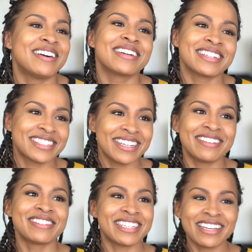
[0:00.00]
because she
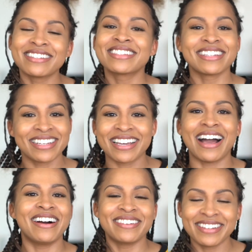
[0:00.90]
used to look
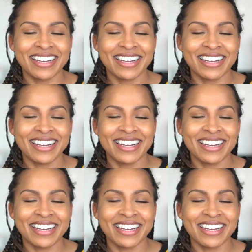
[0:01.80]
out.